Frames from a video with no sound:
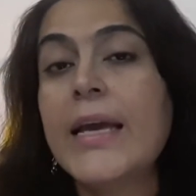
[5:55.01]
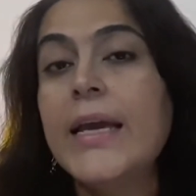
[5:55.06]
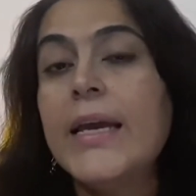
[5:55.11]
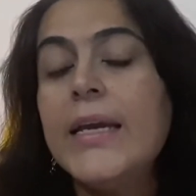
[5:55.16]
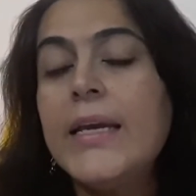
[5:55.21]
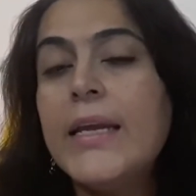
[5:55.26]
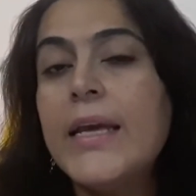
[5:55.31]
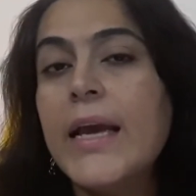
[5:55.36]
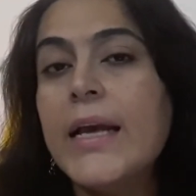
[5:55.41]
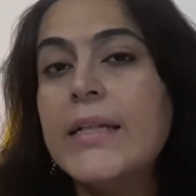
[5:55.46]

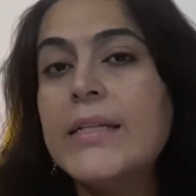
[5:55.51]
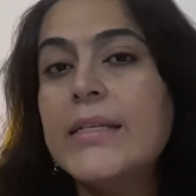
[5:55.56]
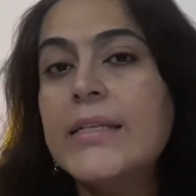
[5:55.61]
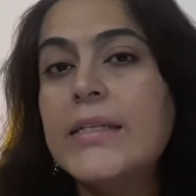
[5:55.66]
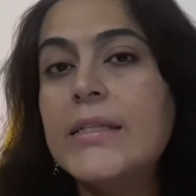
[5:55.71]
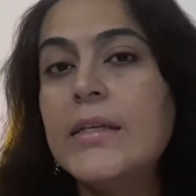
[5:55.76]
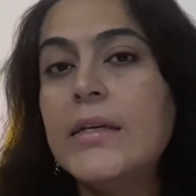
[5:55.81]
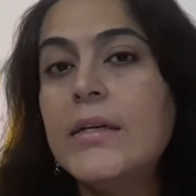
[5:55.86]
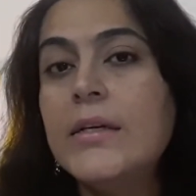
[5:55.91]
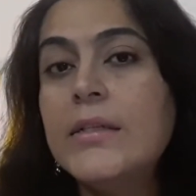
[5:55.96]
it
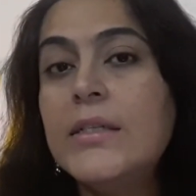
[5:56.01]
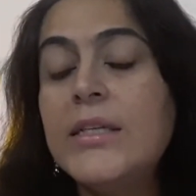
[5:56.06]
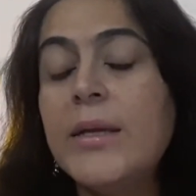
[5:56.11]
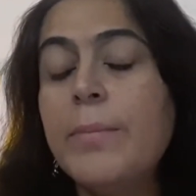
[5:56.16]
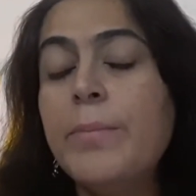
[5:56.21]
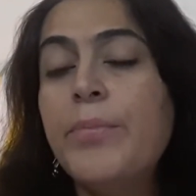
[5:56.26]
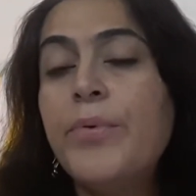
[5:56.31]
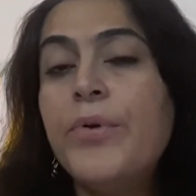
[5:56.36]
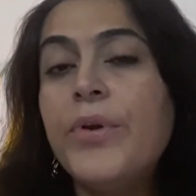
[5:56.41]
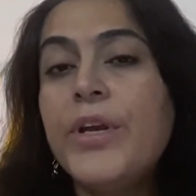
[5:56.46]
gets the
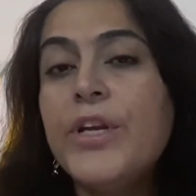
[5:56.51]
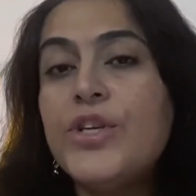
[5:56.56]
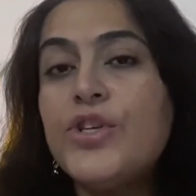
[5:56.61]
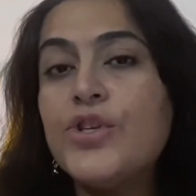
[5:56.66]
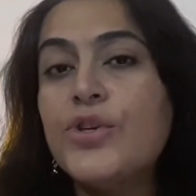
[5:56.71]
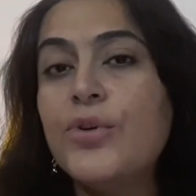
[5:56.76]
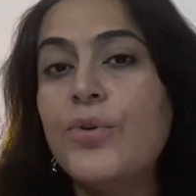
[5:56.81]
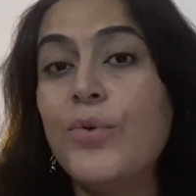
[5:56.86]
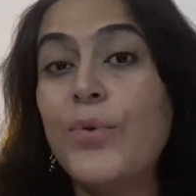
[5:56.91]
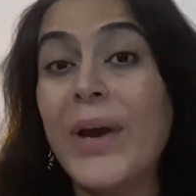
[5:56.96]

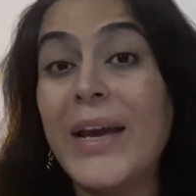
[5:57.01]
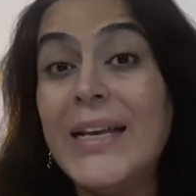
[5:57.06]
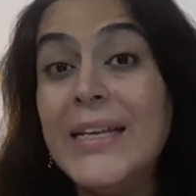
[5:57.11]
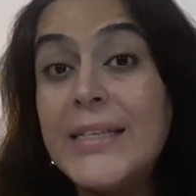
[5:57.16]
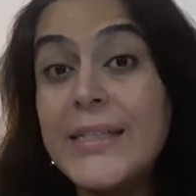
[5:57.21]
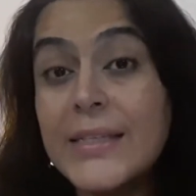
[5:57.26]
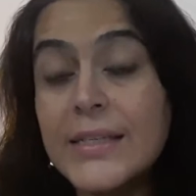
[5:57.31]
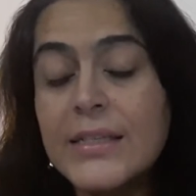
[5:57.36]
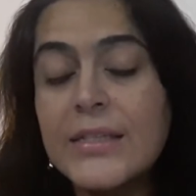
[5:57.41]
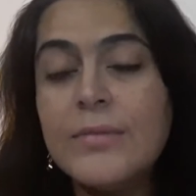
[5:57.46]
temperature
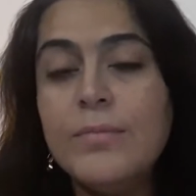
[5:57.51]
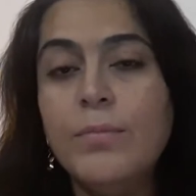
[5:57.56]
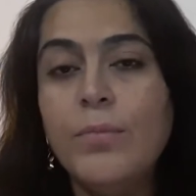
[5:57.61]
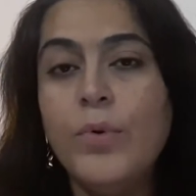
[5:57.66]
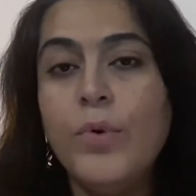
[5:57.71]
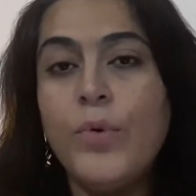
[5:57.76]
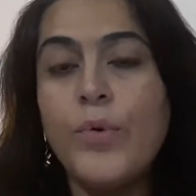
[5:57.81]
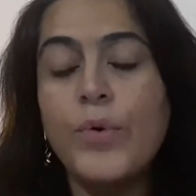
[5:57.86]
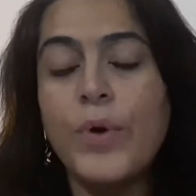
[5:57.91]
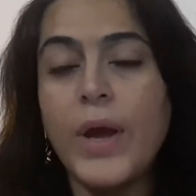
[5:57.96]
rises
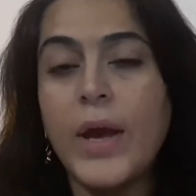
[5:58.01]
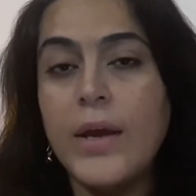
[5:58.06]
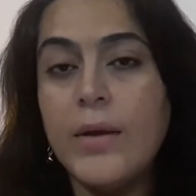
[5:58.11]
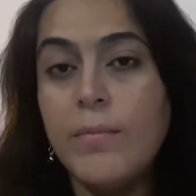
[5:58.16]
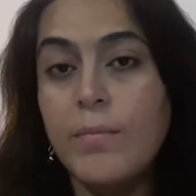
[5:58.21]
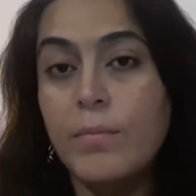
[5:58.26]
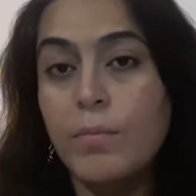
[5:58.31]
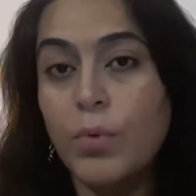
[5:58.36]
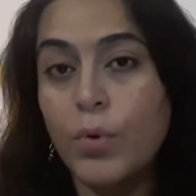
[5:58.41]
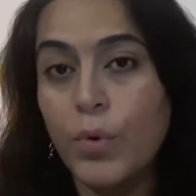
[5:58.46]
more
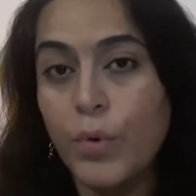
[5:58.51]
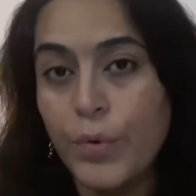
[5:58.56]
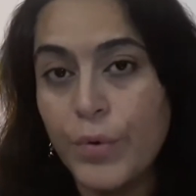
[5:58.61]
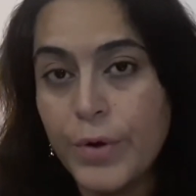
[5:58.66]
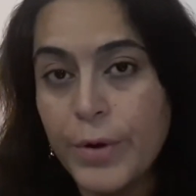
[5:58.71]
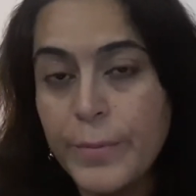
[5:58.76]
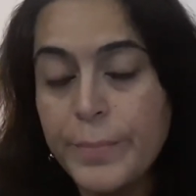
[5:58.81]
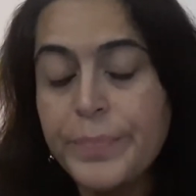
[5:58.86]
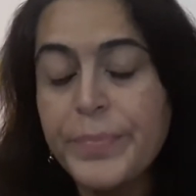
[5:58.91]
and more.